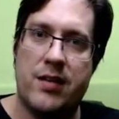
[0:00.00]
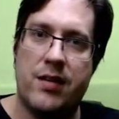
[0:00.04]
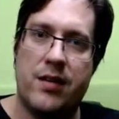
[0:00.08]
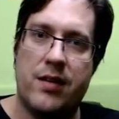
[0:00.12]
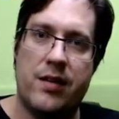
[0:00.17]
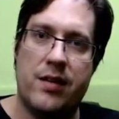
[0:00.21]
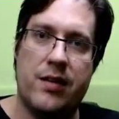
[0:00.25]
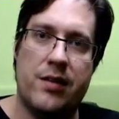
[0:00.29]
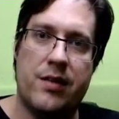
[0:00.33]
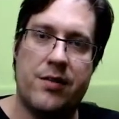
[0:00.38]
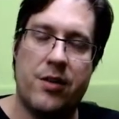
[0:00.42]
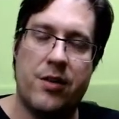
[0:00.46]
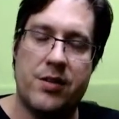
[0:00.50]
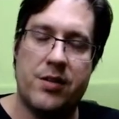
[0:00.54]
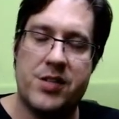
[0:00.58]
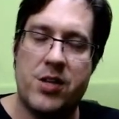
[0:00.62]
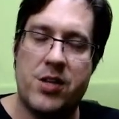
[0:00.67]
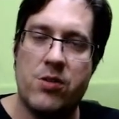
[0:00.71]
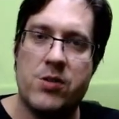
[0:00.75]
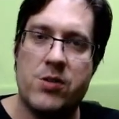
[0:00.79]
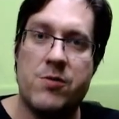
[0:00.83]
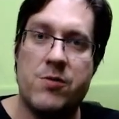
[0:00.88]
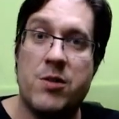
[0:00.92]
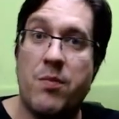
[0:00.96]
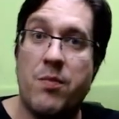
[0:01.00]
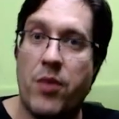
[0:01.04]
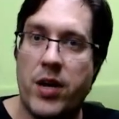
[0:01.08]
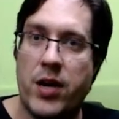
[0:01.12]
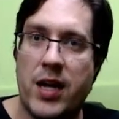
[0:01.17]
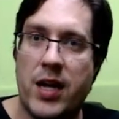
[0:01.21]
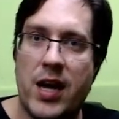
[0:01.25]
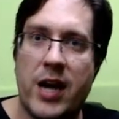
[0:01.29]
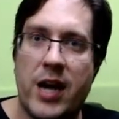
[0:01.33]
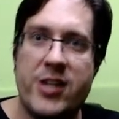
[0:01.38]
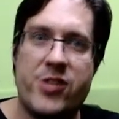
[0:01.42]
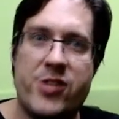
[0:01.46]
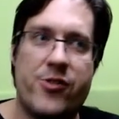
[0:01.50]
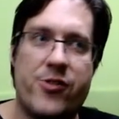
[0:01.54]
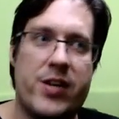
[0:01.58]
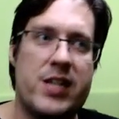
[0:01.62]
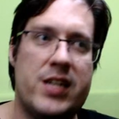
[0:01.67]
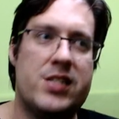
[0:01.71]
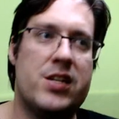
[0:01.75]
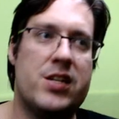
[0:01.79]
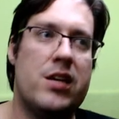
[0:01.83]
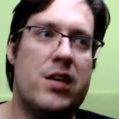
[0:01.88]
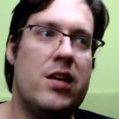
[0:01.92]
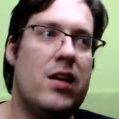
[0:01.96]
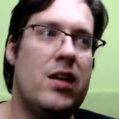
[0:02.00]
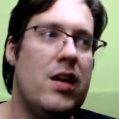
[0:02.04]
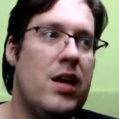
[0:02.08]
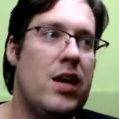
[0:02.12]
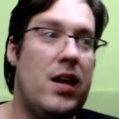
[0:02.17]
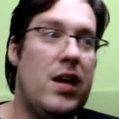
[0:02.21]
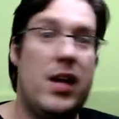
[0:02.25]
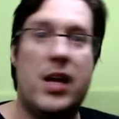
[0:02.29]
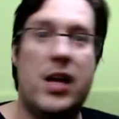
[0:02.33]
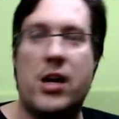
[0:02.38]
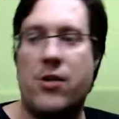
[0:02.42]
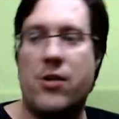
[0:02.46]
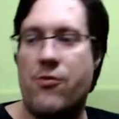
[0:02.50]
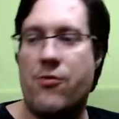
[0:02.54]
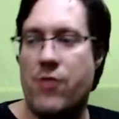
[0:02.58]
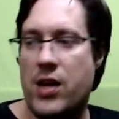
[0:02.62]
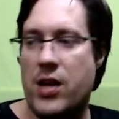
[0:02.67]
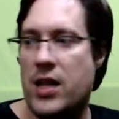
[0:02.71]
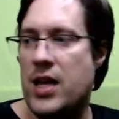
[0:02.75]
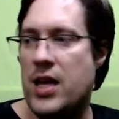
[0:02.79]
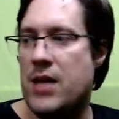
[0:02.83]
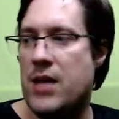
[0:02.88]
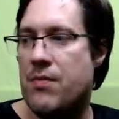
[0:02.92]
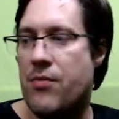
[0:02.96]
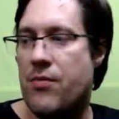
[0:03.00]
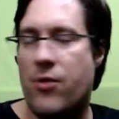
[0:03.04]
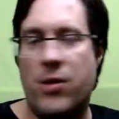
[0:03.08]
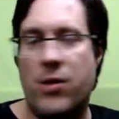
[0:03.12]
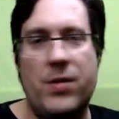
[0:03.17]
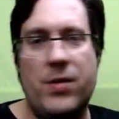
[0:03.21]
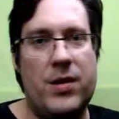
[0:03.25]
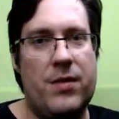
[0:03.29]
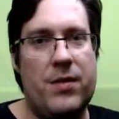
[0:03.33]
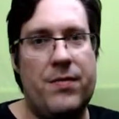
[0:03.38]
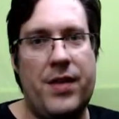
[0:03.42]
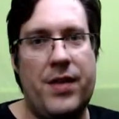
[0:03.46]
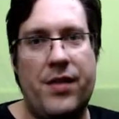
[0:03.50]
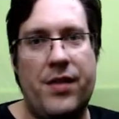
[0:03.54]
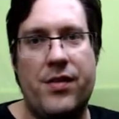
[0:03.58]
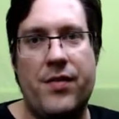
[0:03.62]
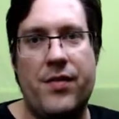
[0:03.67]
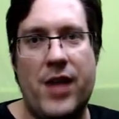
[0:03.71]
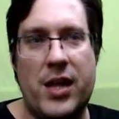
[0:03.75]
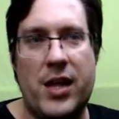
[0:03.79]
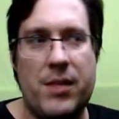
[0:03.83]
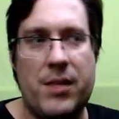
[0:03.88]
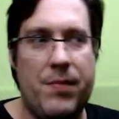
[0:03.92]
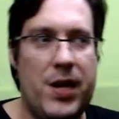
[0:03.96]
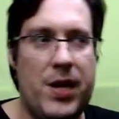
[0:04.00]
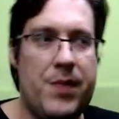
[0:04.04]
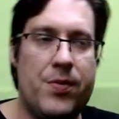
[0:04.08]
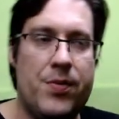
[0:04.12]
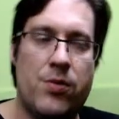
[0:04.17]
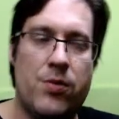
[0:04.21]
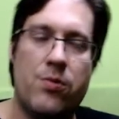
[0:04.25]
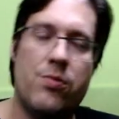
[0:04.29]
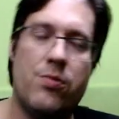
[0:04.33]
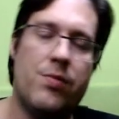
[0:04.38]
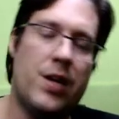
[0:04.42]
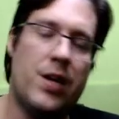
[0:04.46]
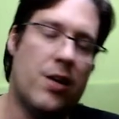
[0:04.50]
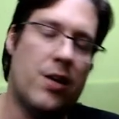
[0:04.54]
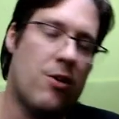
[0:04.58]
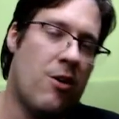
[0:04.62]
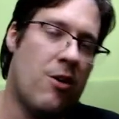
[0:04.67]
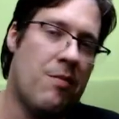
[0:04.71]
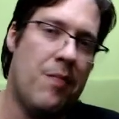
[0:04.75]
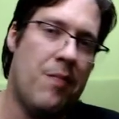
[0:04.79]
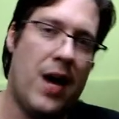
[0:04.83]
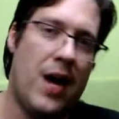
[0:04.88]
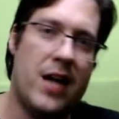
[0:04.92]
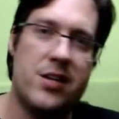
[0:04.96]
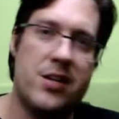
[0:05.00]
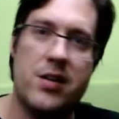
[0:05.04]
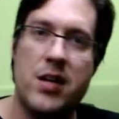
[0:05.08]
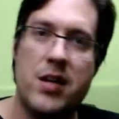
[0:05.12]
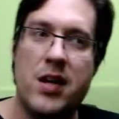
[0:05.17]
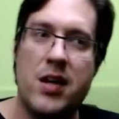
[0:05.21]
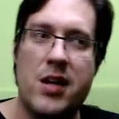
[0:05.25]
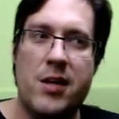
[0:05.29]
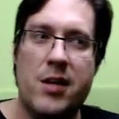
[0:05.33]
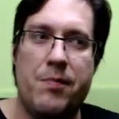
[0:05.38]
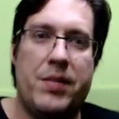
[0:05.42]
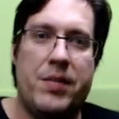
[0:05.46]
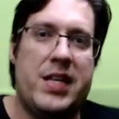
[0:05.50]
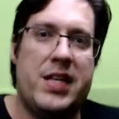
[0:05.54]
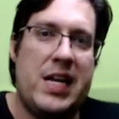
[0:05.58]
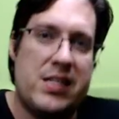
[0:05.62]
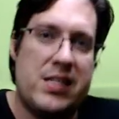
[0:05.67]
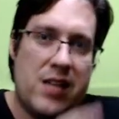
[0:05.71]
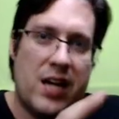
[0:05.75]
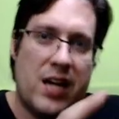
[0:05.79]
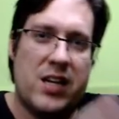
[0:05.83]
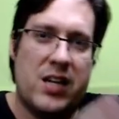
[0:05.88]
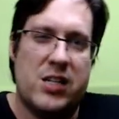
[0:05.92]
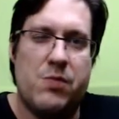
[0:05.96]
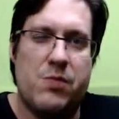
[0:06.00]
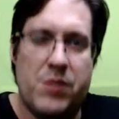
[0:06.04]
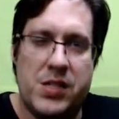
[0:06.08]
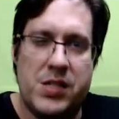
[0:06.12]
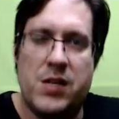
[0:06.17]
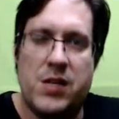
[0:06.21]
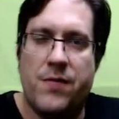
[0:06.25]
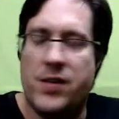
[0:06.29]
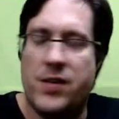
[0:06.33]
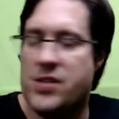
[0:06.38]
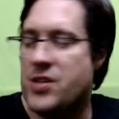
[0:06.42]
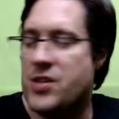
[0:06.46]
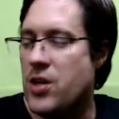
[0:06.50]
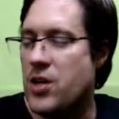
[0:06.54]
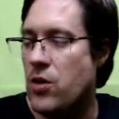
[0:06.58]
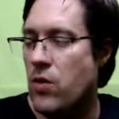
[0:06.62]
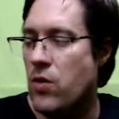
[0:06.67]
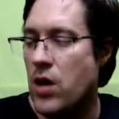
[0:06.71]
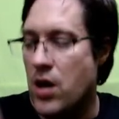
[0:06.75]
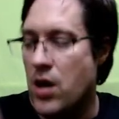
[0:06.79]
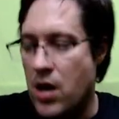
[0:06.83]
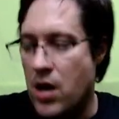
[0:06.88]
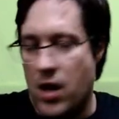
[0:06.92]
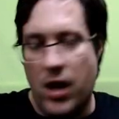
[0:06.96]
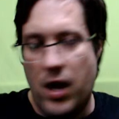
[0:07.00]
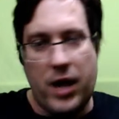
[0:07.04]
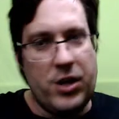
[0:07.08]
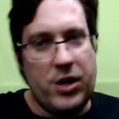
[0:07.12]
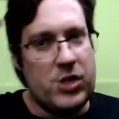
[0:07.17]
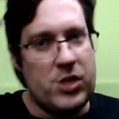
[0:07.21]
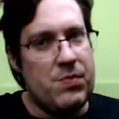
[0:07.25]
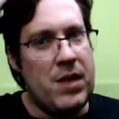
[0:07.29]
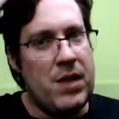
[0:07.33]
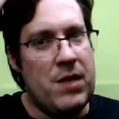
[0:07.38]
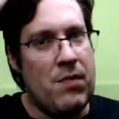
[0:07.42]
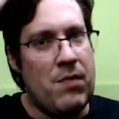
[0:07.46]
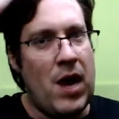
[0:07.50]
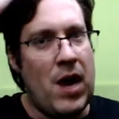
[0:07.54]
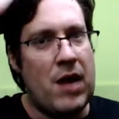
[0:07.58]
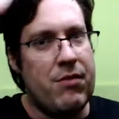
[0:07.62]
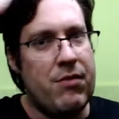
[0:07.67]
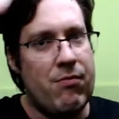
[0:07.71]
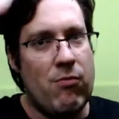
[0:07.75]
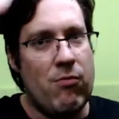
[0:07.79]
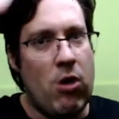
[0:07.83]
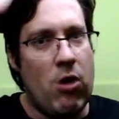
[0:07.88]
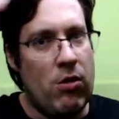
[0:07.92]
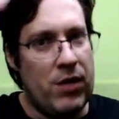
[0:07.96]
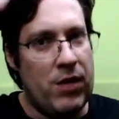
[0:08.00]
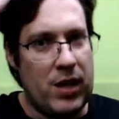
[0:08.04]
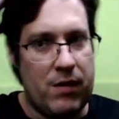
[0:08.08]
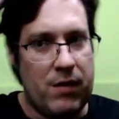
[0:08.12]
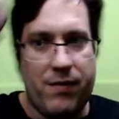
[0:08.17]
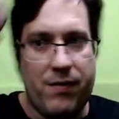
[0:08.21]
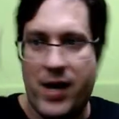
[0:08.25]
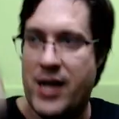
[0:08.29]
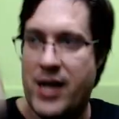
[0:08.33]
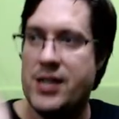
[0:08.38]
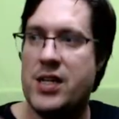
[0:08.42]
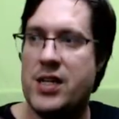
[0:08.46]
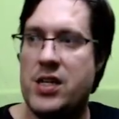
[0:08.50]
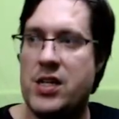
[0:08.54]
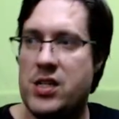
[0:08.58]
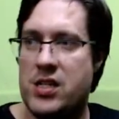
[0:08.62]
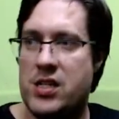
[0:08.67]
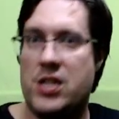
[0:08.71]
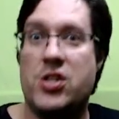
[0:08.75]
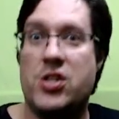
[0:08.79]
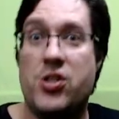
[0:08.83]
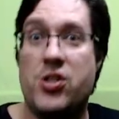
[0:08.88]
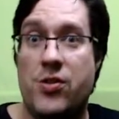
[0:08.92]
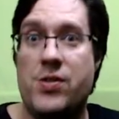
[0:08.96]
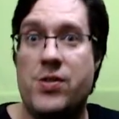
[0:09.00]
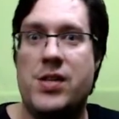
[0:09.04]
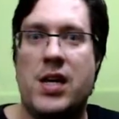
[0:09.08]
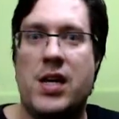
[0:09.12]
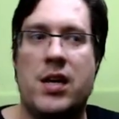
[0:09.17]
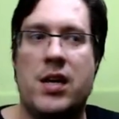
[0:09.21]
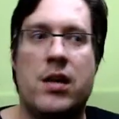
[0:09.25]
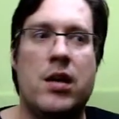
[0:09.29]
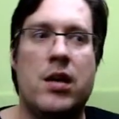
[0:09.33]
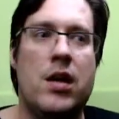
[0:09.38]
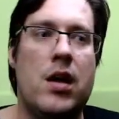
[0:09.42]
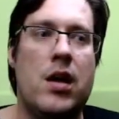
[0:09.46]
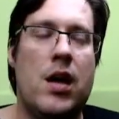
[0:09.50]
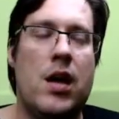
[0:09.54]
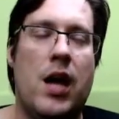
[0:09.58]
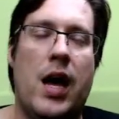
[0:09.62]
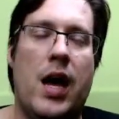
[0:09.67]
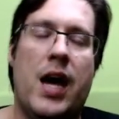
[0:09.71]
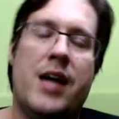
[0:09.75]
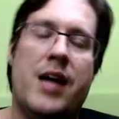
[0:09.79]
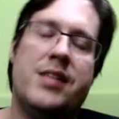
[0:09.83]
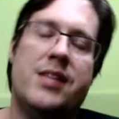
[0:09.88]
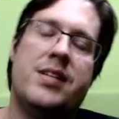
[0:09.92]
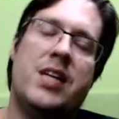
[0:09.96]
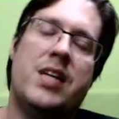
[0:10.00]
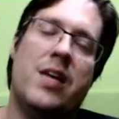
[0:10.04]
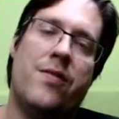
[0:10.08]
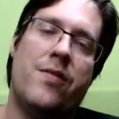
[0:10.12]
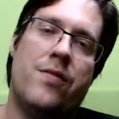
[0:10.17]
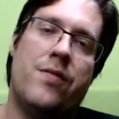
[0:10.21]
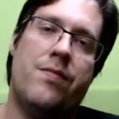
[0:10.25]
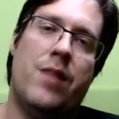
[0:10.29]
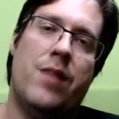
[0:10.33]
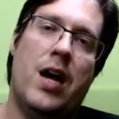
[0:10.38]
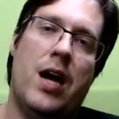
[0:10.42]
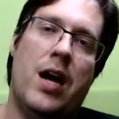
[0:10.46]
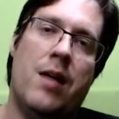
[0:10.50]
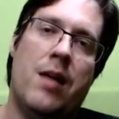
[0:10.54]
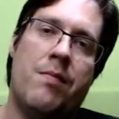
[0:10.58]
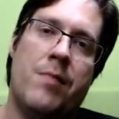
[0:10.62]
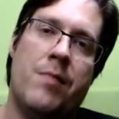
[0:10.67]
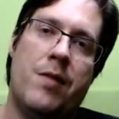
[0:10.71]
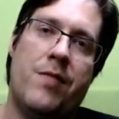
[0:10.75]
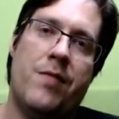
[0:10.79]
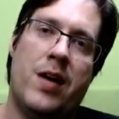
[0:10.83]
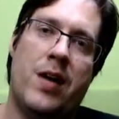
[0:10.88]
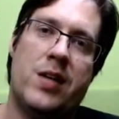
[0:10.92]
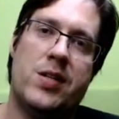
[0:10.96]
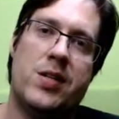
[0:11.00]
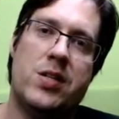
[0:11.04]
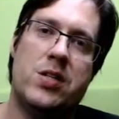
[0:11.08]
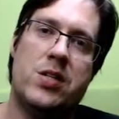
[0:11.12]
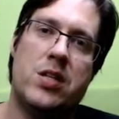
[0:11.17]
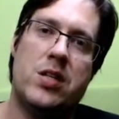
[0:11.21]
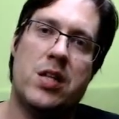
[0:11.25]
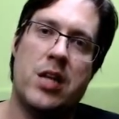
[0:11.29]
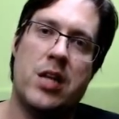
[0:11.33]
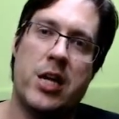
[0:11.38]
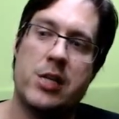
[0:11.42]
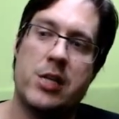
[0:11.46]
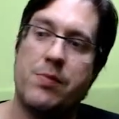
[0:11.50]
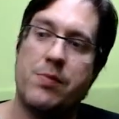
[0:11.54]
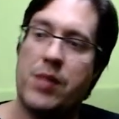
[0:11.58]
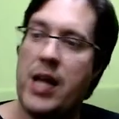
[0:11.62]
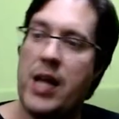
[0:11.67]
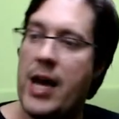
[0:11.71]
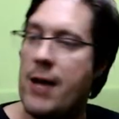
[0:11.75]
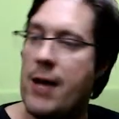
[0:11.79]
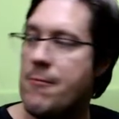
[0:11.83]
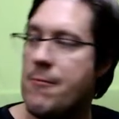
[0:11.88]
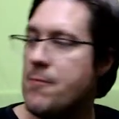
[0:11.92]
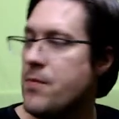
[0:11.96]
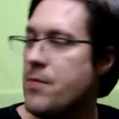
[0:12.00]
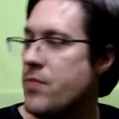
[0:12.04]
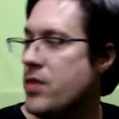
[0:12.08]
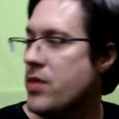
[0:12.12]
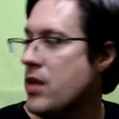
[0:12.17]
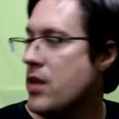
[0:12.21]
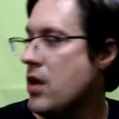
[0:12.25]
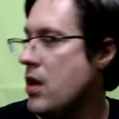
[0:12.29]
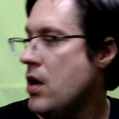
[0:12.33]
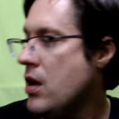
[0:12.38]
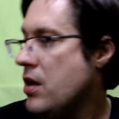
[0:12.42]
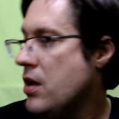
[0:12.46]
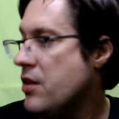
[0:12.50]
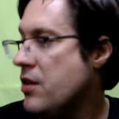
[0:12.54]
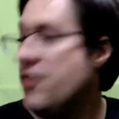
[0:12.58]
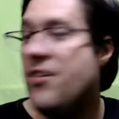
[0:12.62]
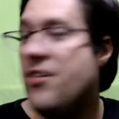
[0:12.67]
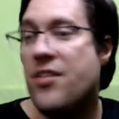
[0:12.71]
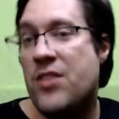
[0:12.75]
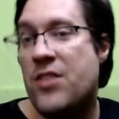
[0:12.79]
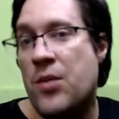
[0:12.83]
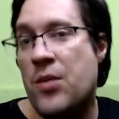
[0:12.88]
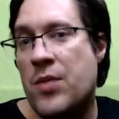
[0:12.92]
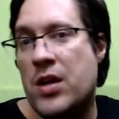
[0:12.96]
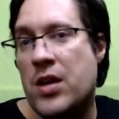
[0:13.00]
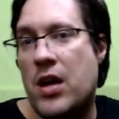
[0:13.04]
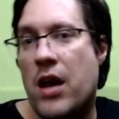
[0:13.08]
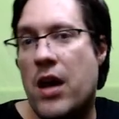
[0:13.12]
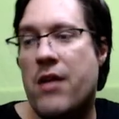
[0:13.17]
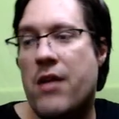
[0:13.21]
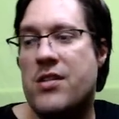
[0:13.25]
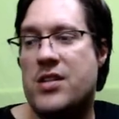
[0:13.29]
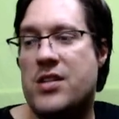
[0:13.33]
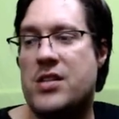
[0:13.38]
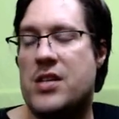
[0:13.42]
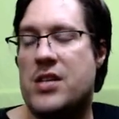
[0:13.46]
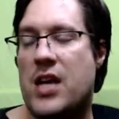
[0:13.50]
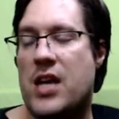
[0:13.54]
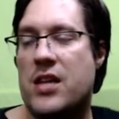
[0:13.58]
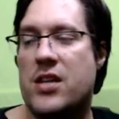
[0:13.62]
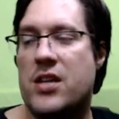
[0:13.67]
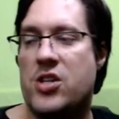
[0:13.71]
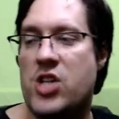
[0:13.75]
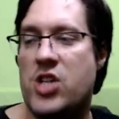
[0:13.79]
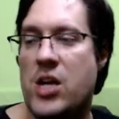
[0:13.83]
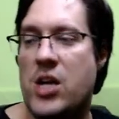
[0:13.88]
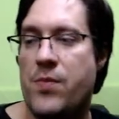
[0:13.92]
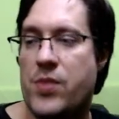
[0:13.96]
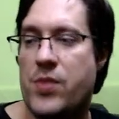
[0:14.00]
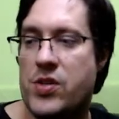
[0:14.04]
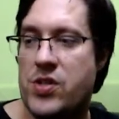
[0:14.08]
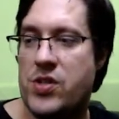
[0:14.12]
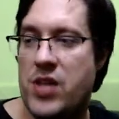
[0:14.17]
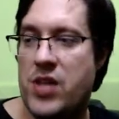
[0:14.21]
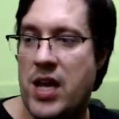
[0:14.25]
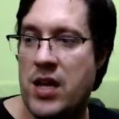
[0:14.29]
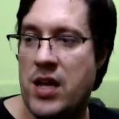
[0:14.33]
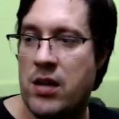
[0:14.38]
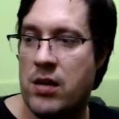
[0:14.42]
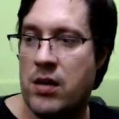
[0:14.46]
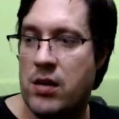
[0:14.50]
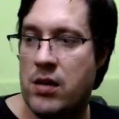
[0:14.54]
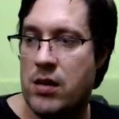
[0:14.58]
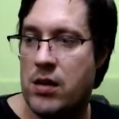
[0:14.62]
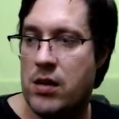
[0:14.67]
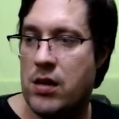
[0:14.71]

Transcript: has got skills from the bodyguard tree, so you can really improve the defense of other people in combat. But that's like a specific skill. I just mean by rolling advantage and then choosing to give advantage to the next player. The system encourages that. The cheapest thing,